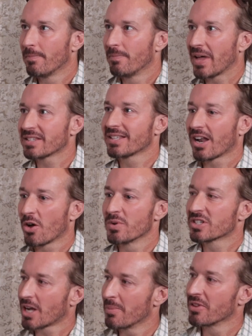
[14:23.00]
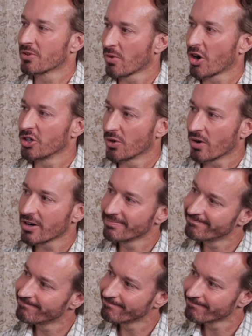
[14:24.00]
that's not always coming through our door.
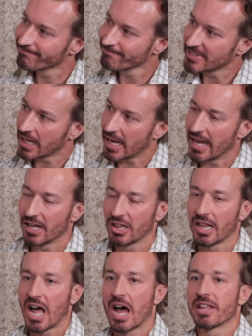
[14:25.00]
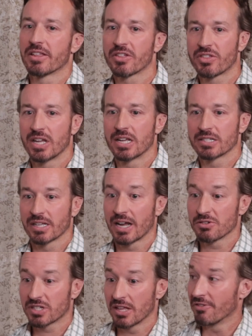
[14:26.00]
And a lot of the things, and
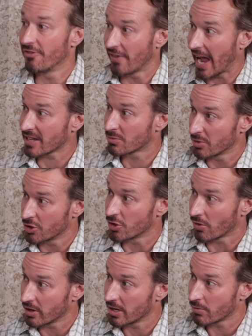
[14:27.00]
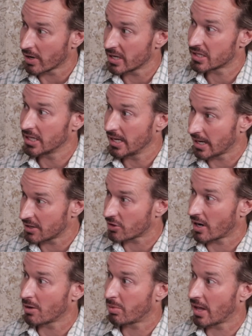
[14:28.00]
I would say the vast majority of what I see and I
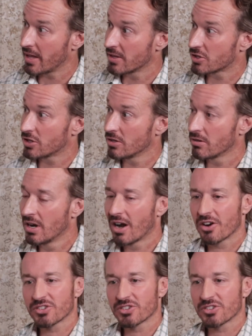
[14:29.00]
try to apply this to,